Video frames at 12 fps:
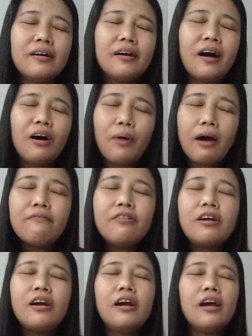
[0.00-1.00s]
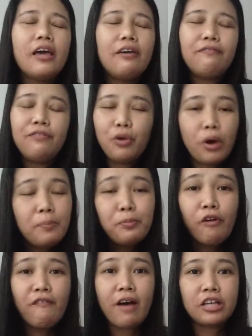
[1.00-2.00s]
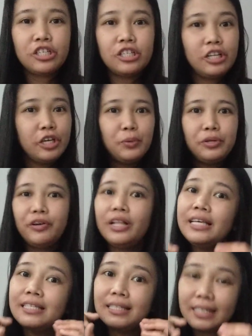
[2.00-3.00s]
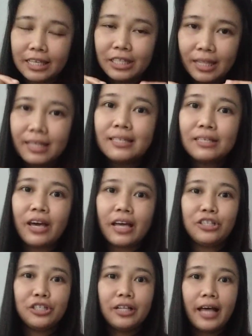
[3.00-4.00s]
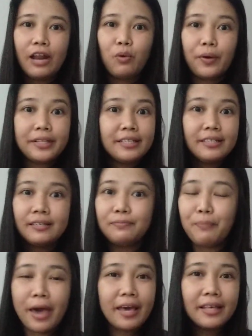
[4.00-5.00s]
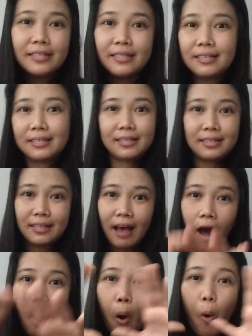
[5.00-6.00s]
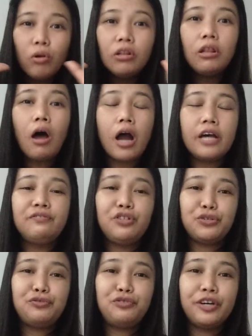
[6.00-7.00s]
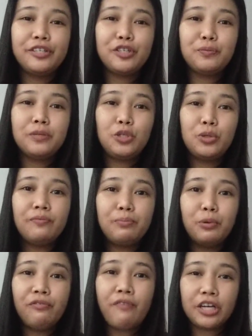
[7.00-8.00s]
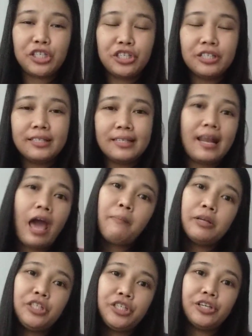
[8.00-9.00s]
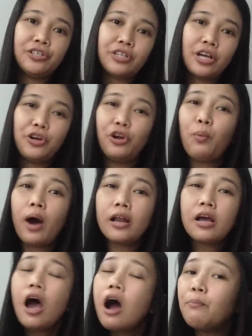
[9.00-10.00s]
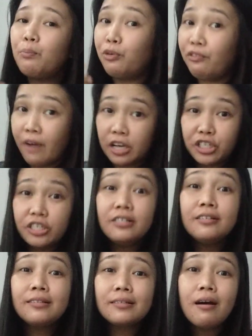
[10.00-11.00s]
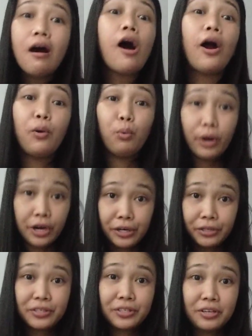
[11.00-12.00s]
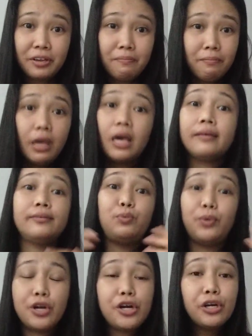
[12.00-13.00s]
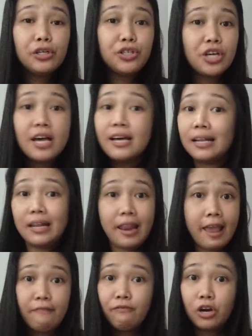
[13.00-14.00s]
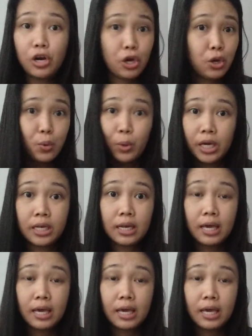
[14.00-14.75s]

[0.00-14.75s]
However, if you're a professional, you would really stick to the schedule, and what makes a whole lot of difference between professionals and amateurs. And you know what? Professionals are winners, because winners never quit